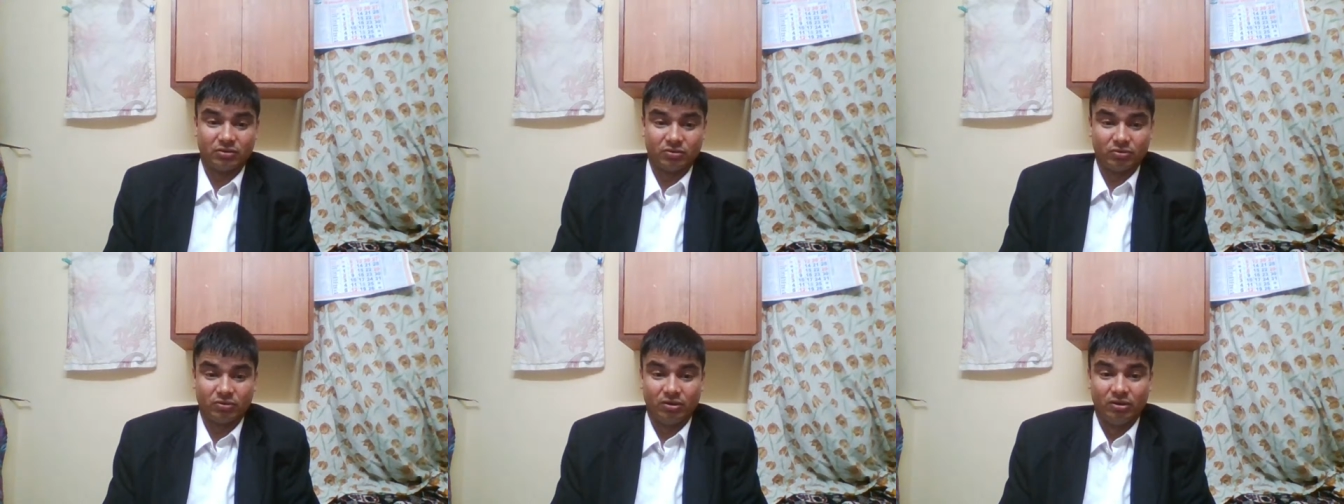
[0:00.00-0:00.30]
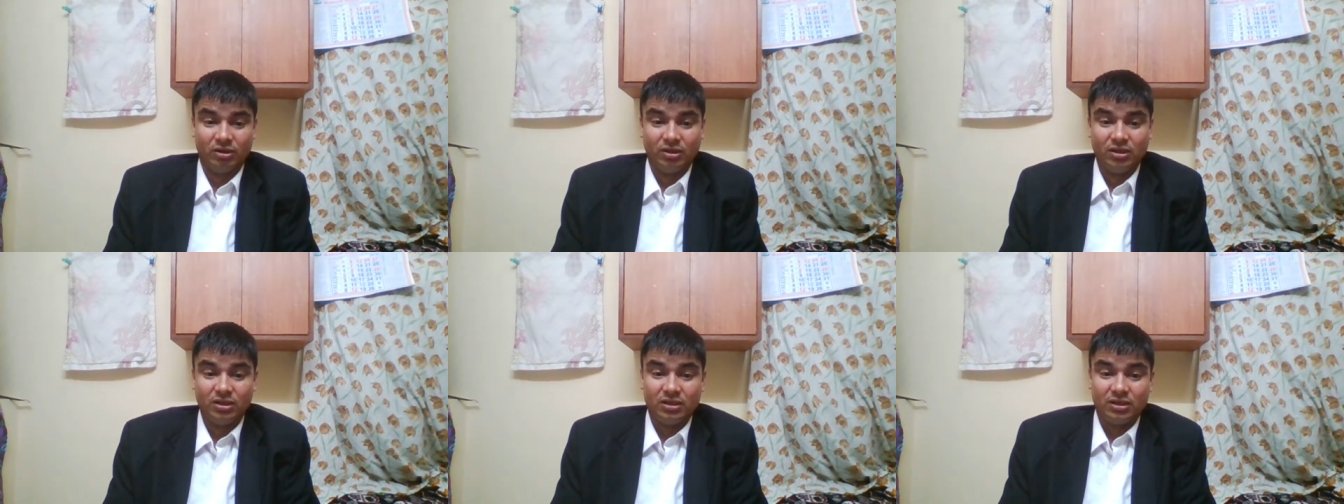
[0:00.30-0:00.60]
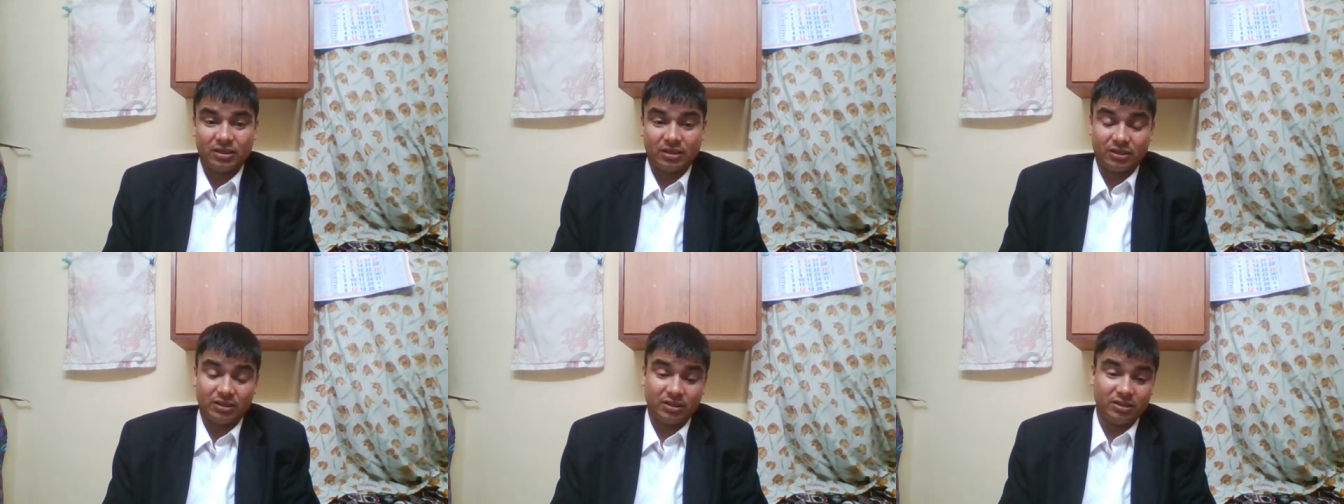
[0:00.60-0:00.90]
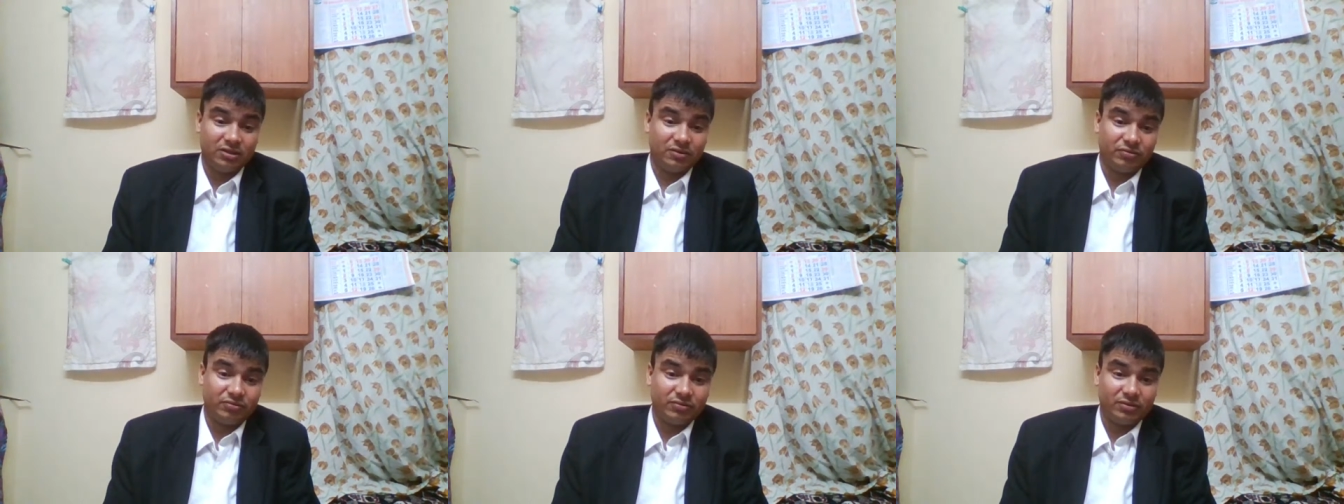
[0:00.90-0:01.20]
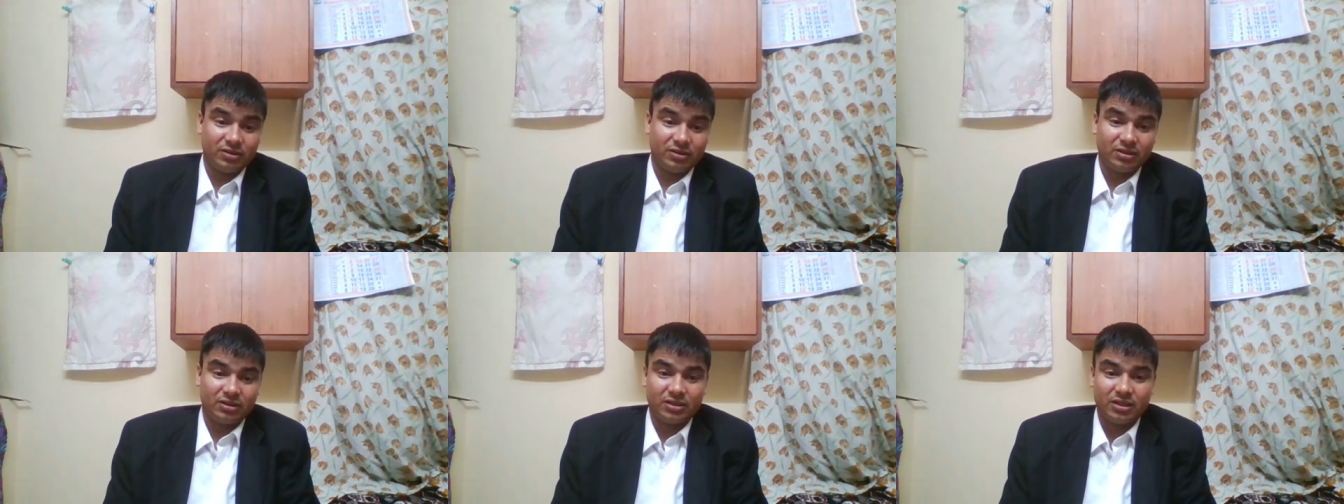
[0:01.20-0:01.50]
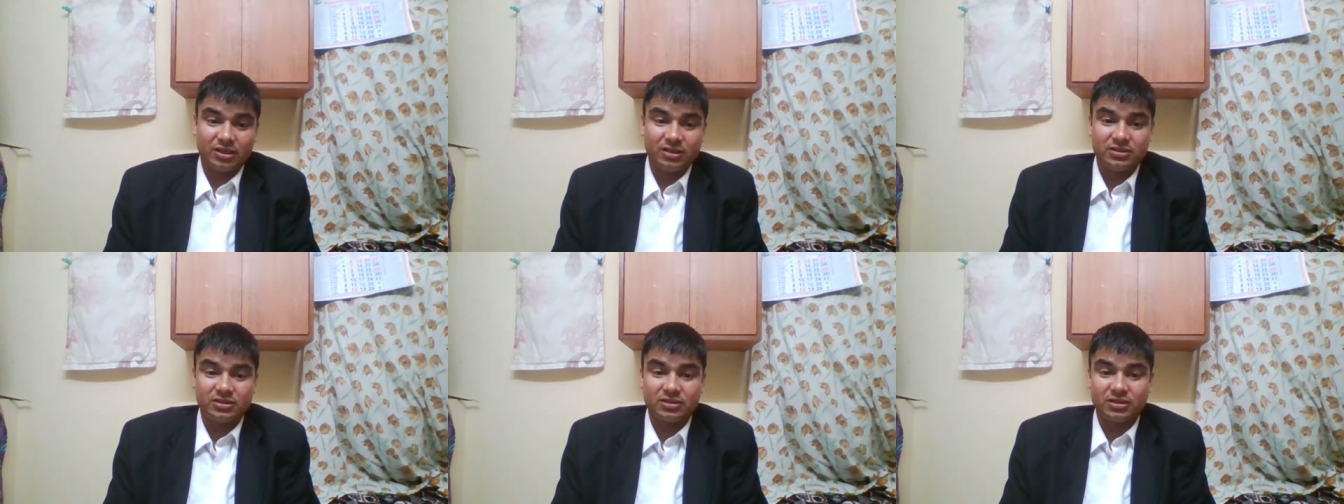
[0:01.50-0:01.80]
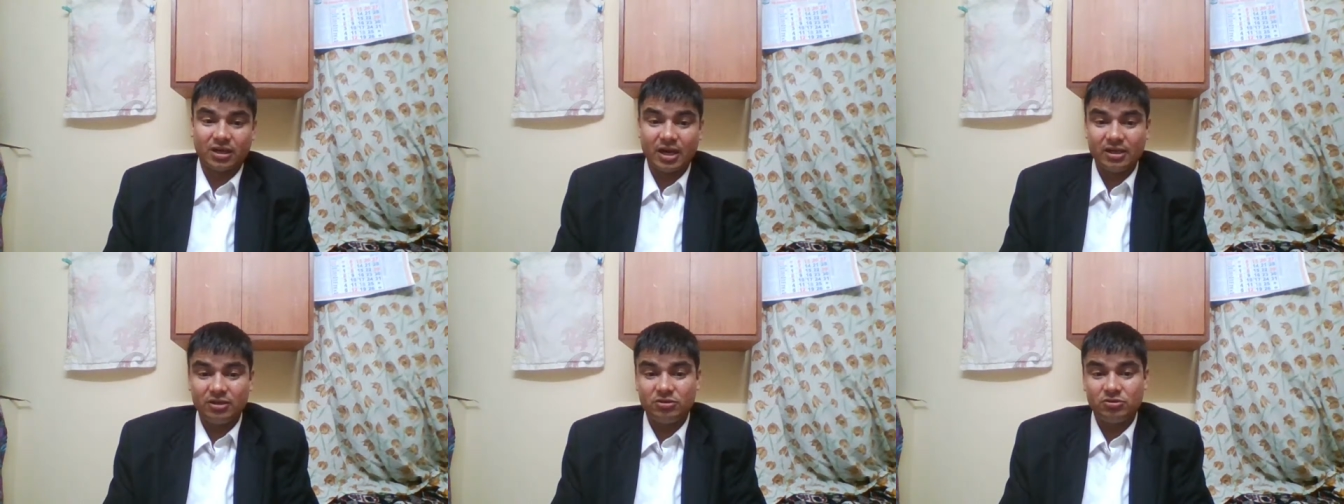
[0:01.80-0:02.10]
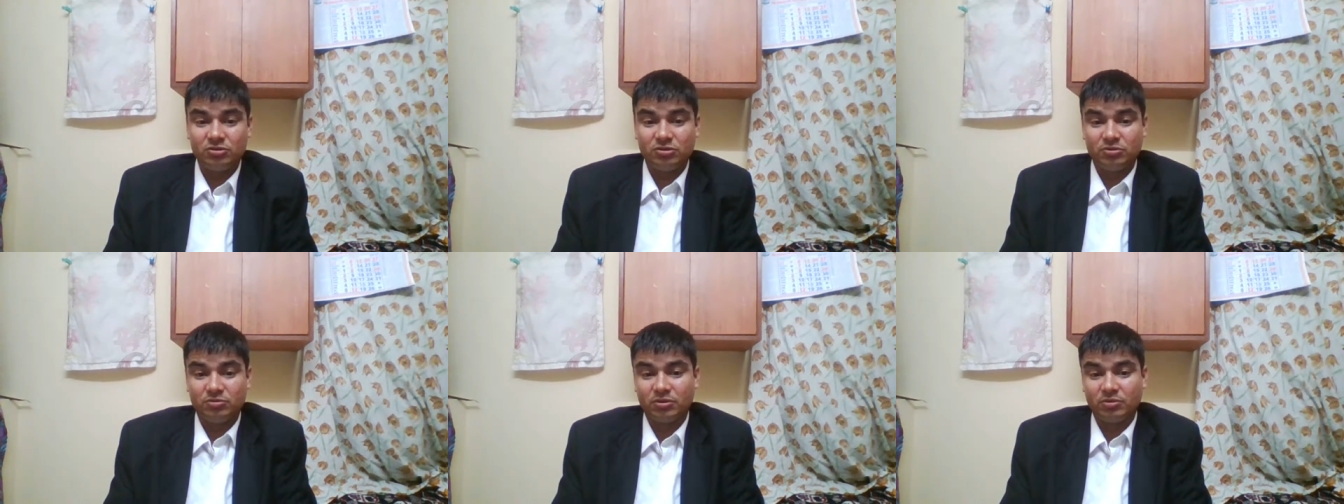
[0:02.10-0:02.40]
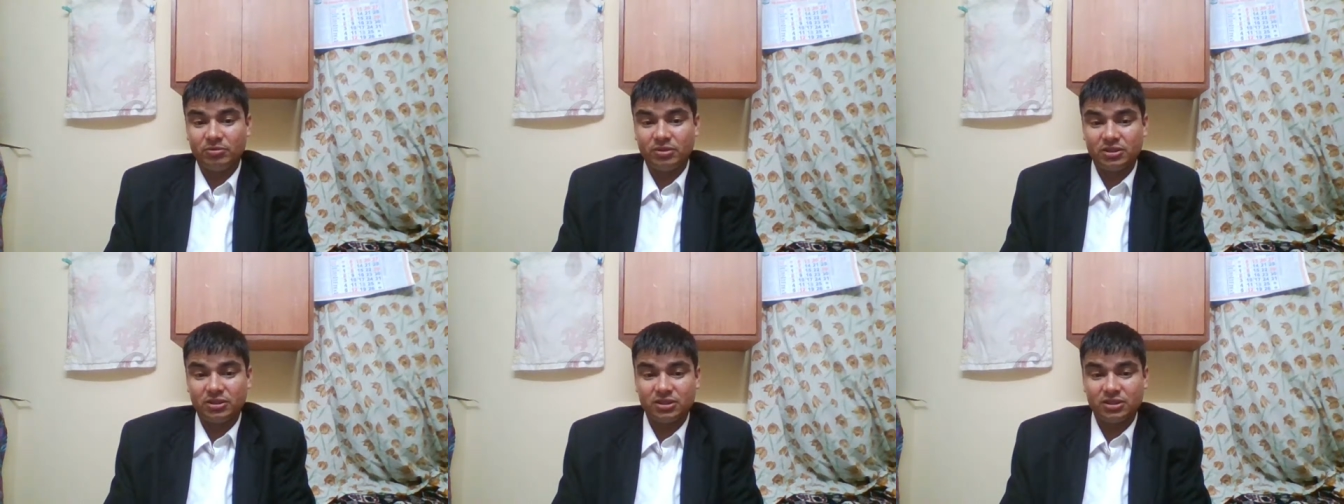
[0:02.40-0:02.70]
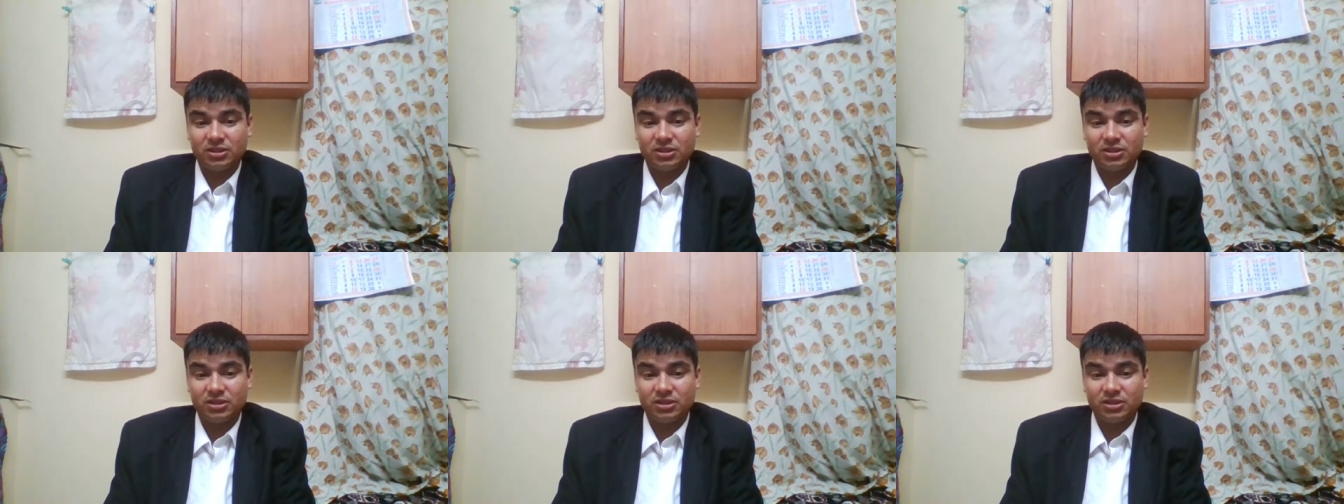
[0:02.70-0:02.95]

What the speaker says: So, if there is right to information